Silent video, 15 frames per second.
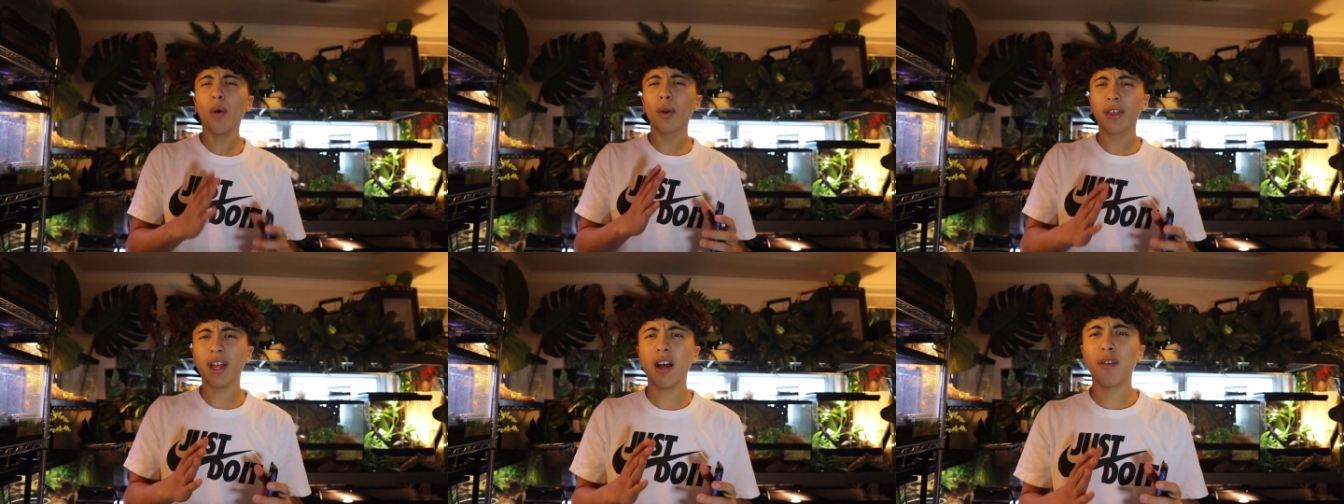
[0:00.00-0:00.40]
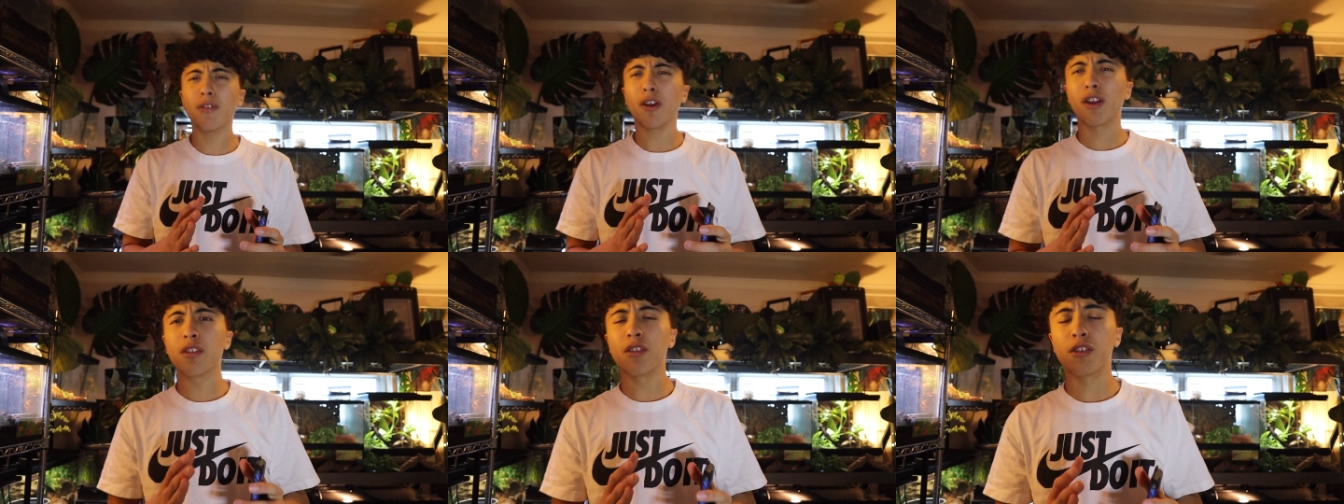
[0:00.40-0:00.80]
without
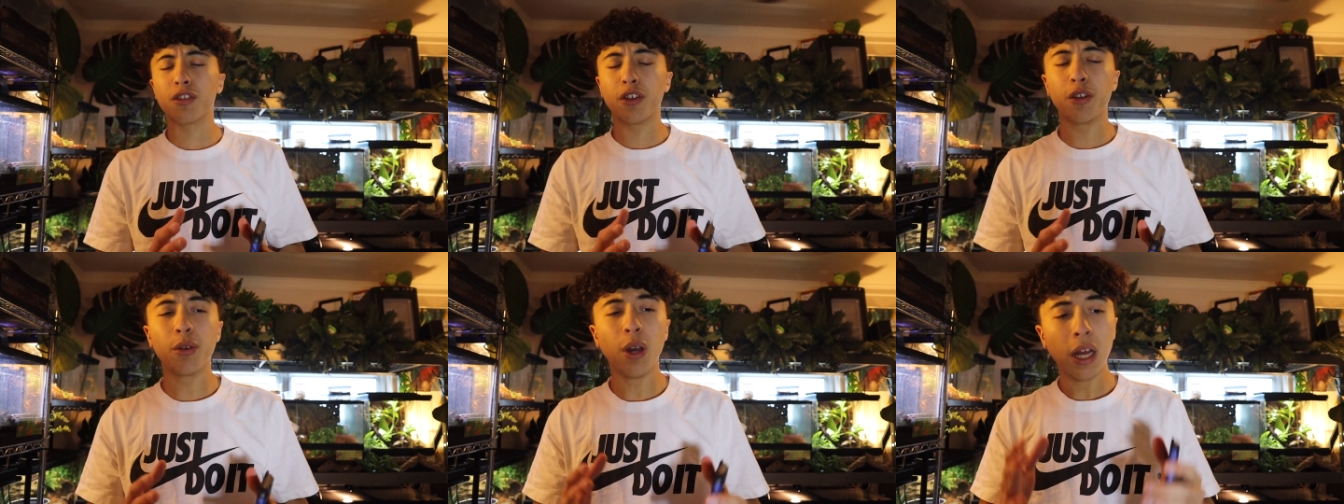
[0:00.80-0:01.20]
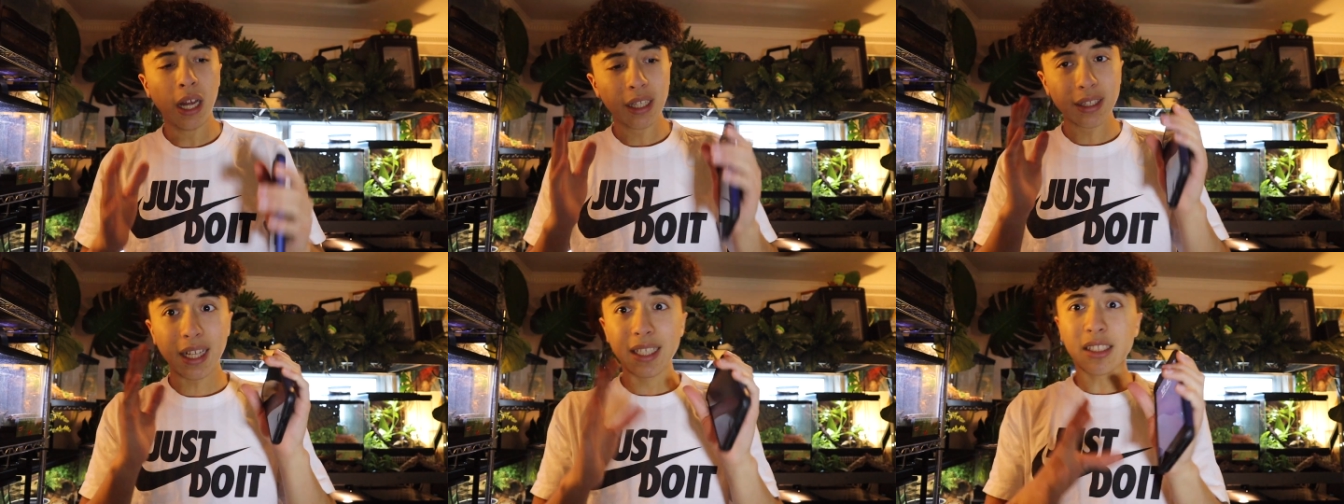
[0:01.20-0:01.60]
further ado,
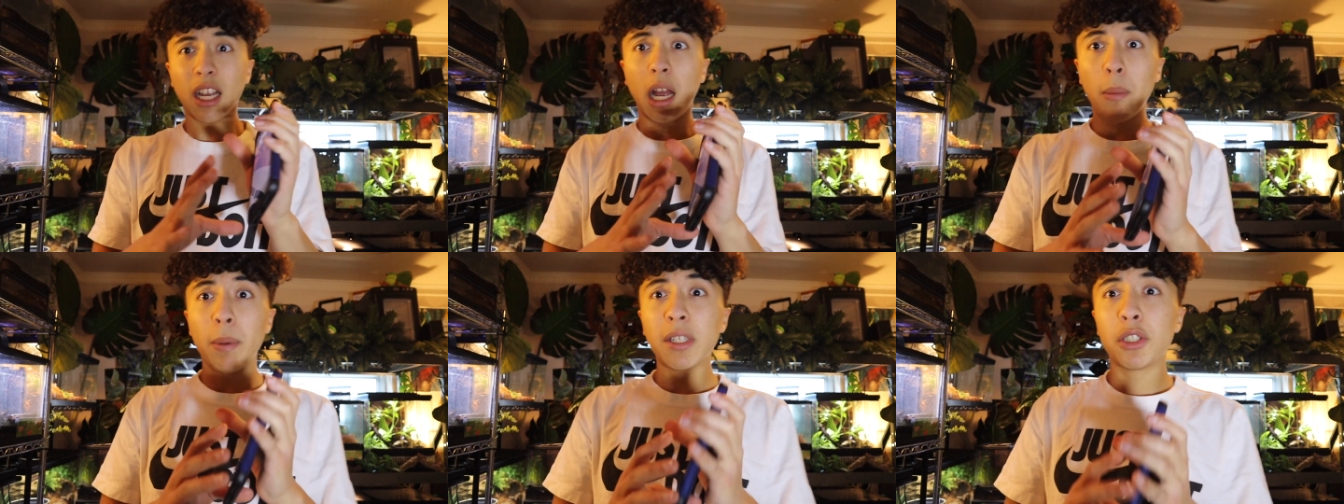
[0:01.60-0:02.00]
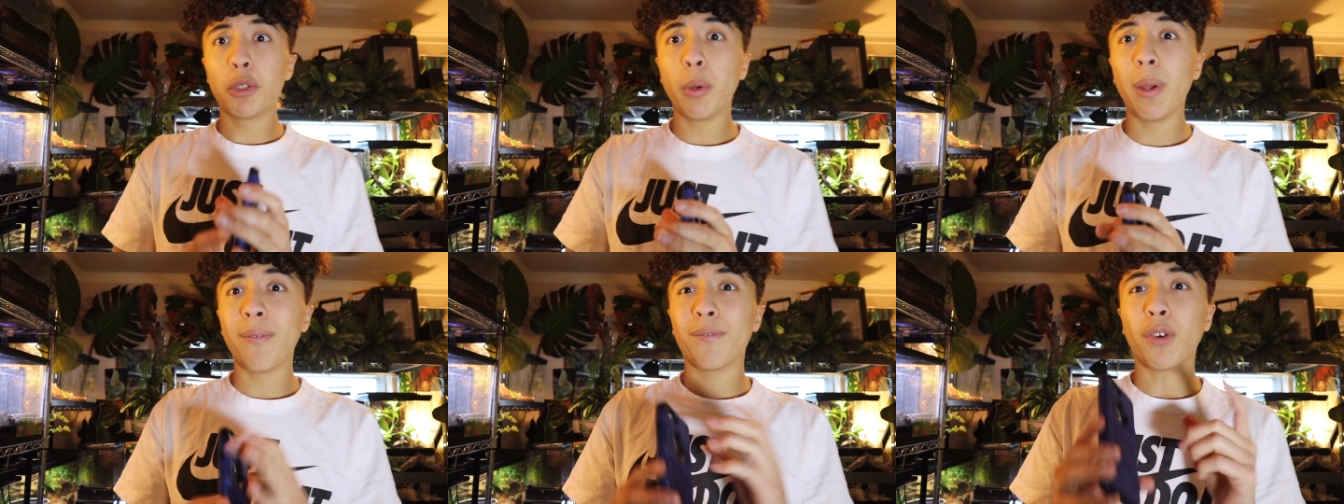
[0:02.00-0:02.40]
let's hop into it.